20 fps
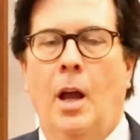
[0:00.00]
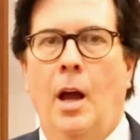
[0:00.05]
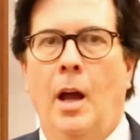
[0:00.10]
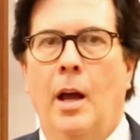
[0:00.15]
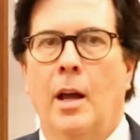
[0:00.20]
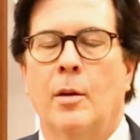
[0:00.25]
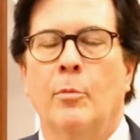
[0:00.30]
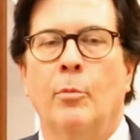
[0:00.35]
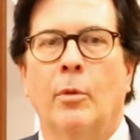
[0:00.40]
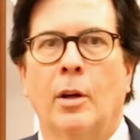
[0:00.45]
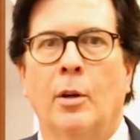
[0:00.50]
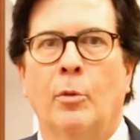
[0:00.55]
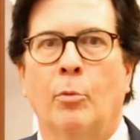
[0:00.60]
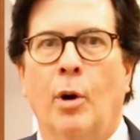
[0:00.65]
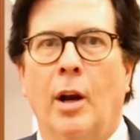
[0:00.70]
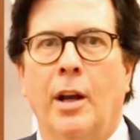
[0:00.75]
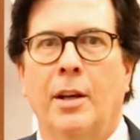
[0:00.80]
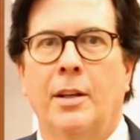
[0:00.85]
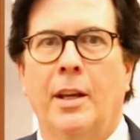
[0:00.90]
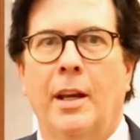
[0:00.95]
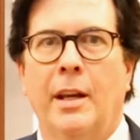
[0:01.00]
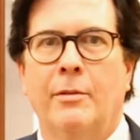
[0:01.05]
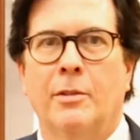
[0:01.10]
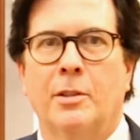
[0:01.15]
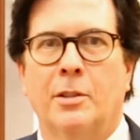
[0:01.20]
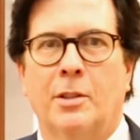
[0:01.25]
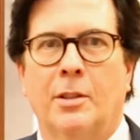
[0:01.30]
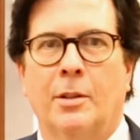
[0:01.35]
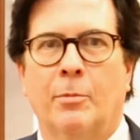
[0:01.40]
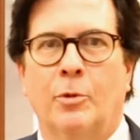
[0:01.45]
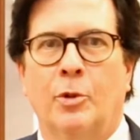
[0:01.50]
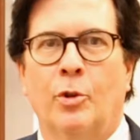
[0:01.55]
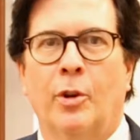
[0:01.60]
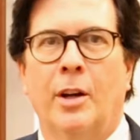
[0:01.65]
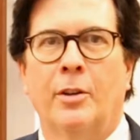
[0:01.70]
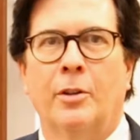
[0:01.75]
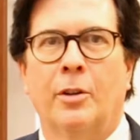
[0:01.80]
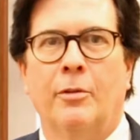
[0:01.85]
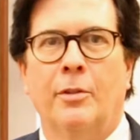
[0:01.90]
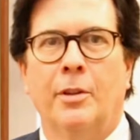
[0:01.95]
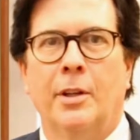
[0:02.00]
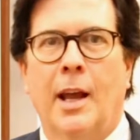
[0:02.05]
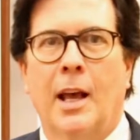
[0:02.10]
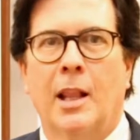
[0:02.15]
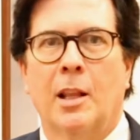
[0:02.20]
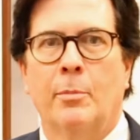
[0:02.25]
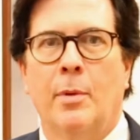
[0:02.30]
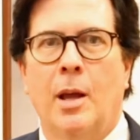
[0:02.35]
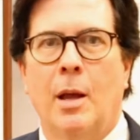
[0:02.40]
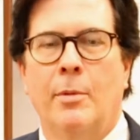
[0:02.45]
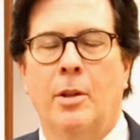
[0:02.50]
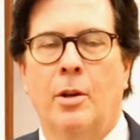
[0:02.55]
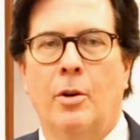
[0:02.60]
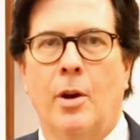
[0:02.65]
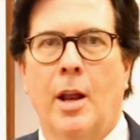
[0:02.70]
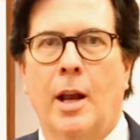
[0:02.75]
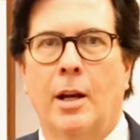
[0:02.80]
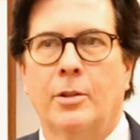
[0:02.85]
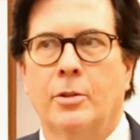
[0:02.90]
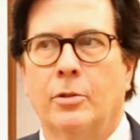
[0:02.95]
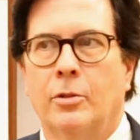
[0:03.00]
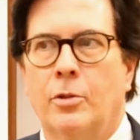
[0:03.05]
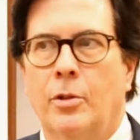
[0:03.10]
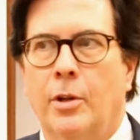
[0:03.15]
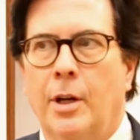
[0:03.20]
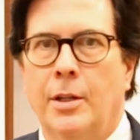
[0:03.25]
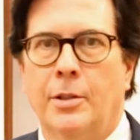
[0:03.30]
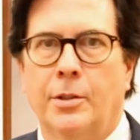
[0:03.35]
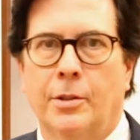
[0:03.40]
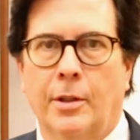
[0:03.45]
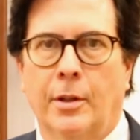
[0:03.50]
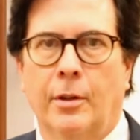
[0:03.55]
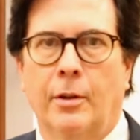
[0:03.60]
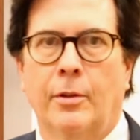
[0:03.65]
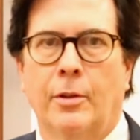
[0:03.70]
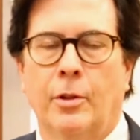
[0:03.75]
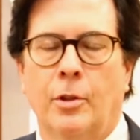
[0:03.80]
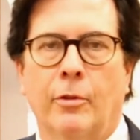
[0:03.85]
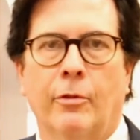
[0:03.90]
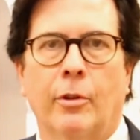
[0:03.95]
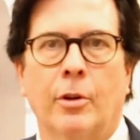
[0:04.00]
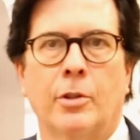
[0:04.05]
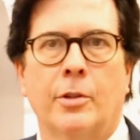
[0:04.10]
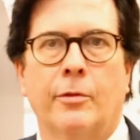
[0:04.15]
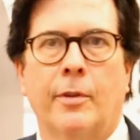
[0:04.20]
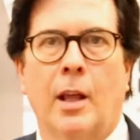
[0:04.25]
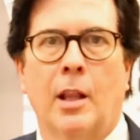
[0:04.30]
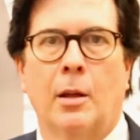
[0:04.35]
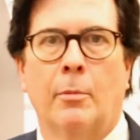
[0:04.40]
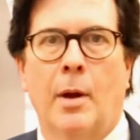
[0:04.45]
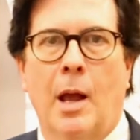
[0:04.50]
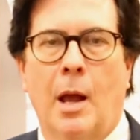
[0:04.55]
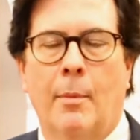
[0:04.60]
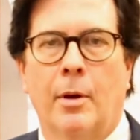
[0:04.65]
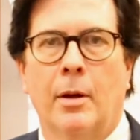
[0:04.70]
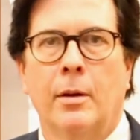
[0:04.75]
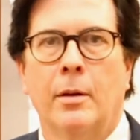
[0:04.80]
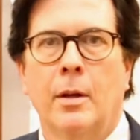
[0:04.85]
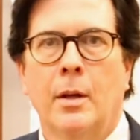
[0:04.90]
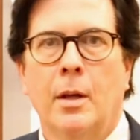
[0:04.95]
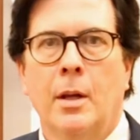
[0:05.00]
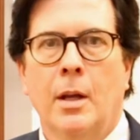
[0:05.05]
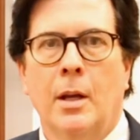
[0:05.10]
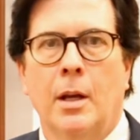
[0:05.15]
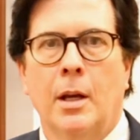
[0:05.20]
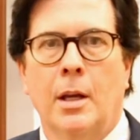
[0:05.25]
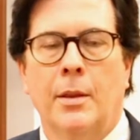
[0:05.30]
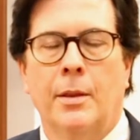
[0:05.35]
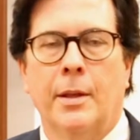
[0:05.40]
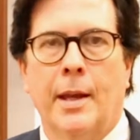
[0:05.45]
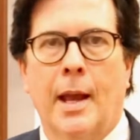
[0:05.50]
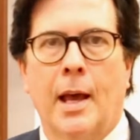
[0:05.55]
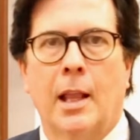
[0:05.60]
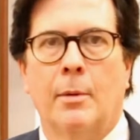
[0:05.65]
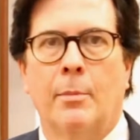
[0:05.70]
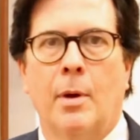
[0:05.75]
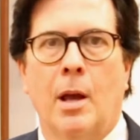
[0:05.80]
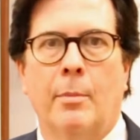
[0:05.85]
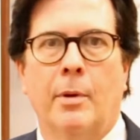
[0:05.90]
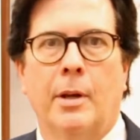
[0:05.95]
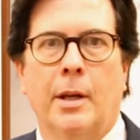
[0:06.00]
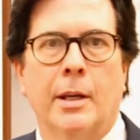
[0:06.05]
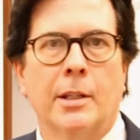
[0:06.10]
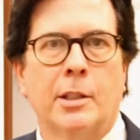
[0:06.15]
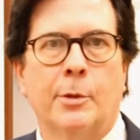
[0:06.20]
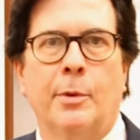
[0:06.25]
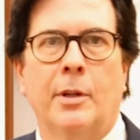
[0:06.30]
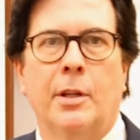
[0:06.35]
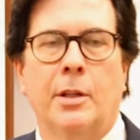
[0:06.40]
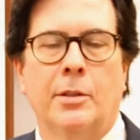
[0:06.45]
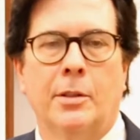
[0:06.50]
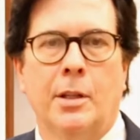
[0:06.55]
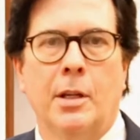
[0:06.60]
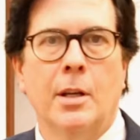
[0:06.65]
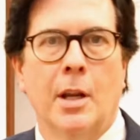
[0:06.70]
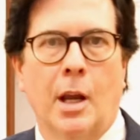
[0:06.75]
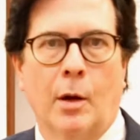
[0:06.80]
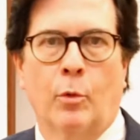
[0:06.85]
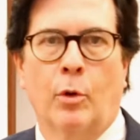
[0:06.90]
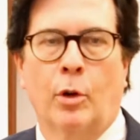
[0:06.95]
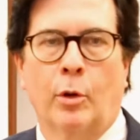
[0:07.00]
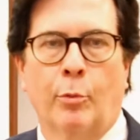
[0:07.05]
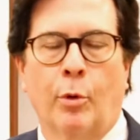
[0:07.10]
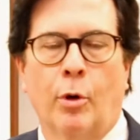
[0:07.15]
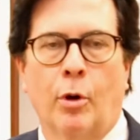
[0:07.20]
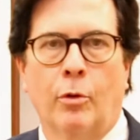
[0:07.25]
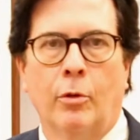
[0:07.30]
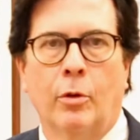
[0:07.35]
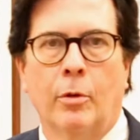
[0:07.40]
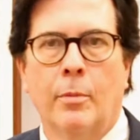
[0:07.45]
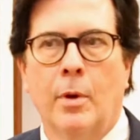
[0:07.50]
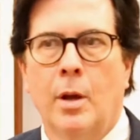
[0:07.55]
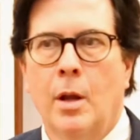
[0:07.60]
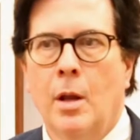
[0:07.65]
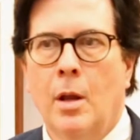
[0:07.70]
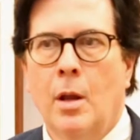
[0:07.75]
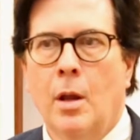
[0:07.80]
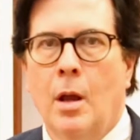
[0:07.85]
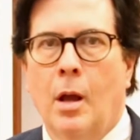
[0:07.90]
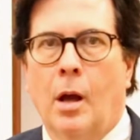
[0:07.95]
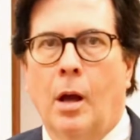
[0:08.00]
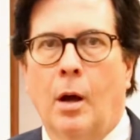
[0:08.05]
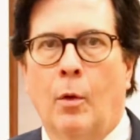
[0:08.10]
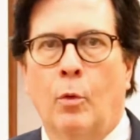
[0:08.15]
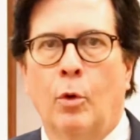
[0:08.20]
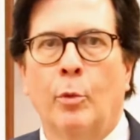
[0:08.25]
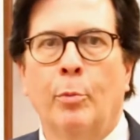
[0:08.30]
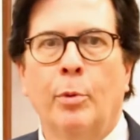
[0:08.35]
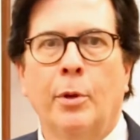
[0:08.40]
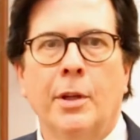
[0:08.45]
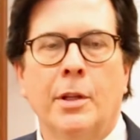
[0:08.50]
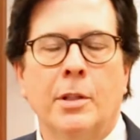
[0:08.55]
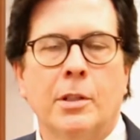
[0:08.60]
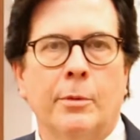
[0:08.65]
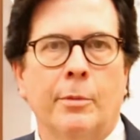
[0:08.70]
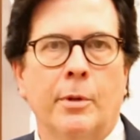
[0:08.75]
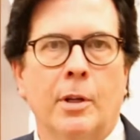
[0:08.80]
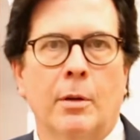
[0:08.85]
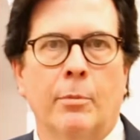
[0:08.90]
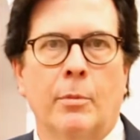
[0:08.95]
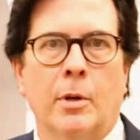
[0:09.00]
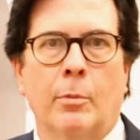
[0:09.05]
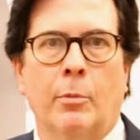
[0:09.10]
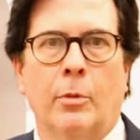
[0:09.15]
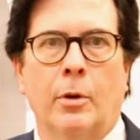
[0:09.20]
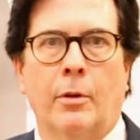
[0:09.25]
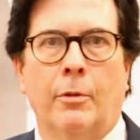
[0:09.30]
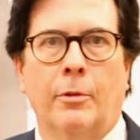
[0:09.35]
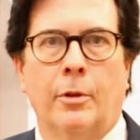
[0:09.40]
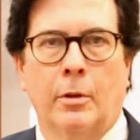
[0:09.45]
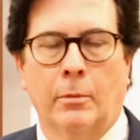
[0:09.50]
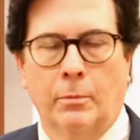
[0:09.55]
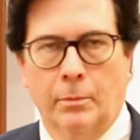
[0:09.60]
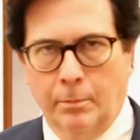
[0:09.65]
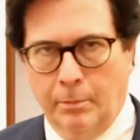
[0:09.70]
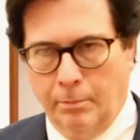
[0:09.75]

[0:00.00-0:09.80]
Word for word: Hi, I'm uh, Brian Davis. I'm director of the Alabama International Trade Center at the University of Alabama and the Alabama SBDC Network program. Uh, we're pleased to be a member of the